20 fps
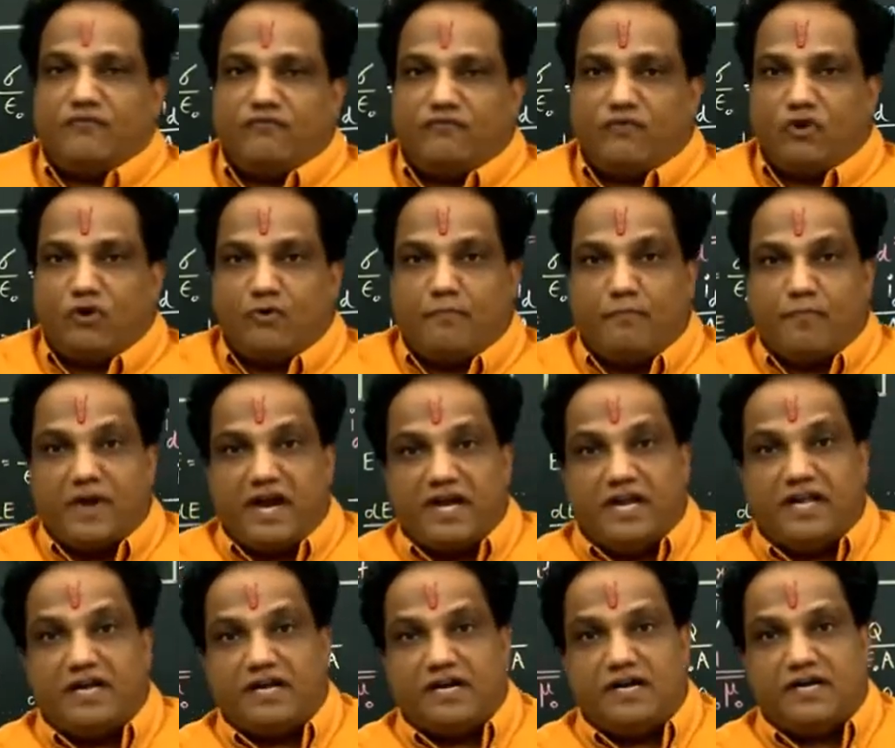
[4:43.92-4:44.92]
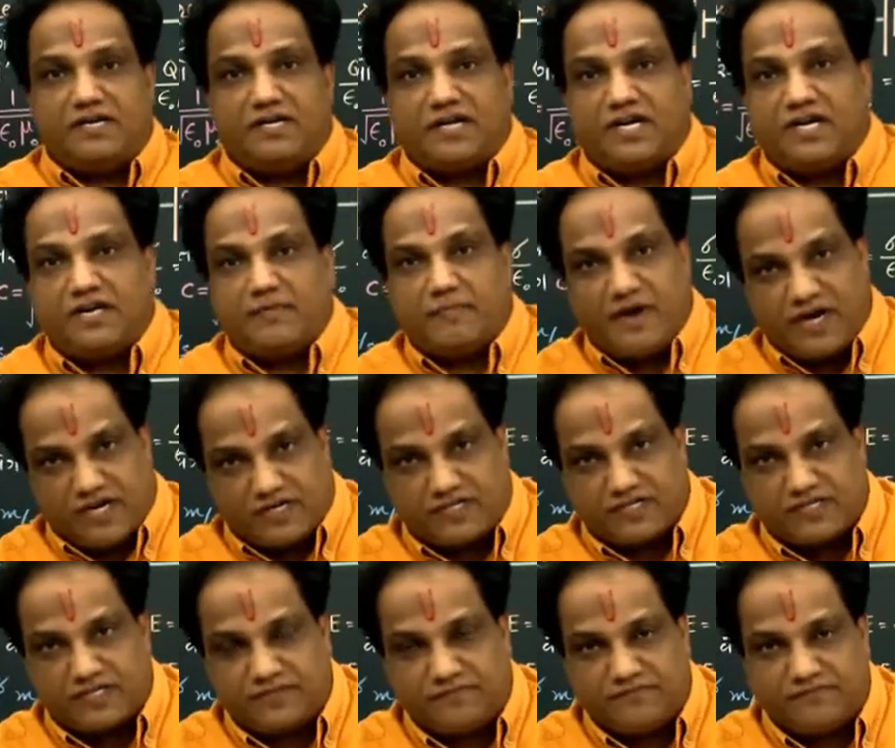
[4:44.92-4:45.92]
for medical
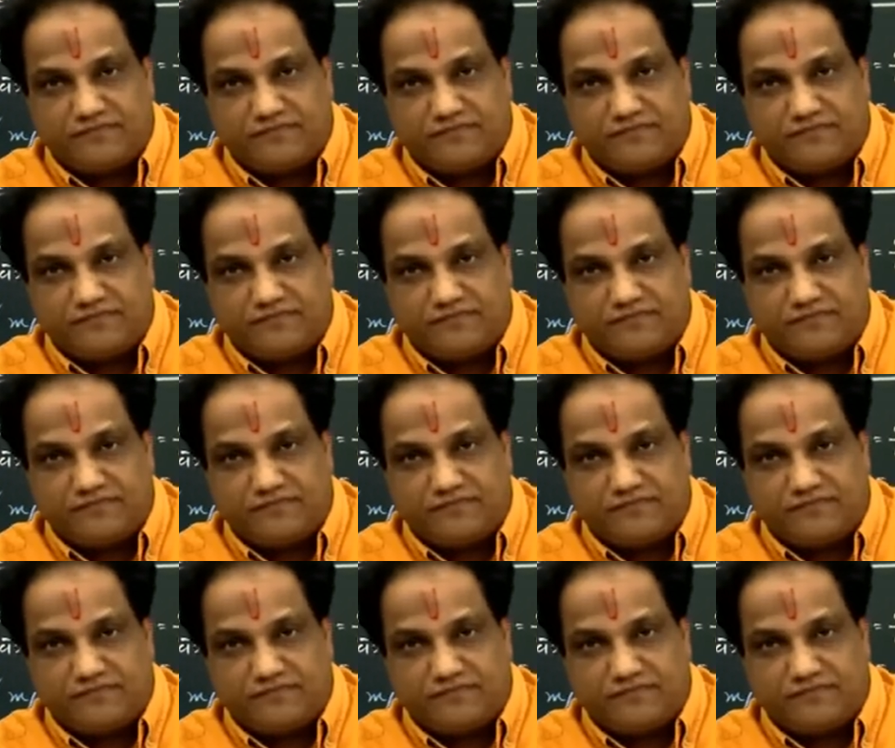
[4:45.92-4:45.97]
treatment,